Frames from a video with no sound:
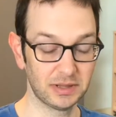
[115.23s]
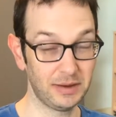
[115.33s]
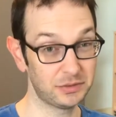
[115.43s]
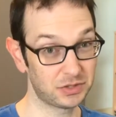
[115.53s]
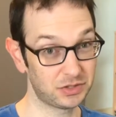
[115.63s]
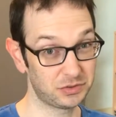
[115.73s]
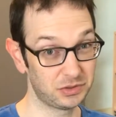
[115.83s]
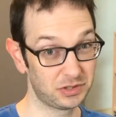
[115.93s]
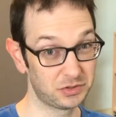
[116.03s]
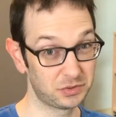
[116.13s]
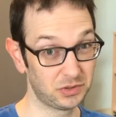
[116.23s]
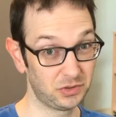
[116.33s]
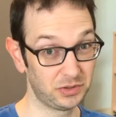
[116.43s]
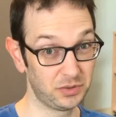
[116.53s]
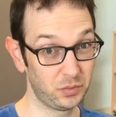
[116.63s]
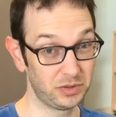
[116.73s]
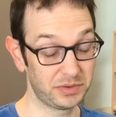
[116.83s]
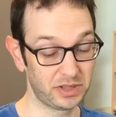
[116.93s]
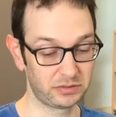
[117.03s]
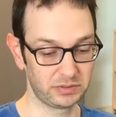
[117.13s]
That was also a close one, only won by
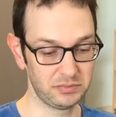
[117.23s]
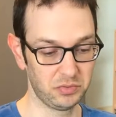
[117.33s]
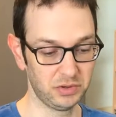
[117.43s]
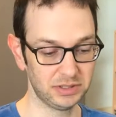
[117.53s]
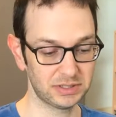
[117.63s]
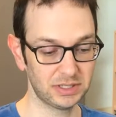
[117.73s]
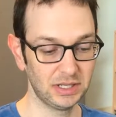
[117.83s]
3 points.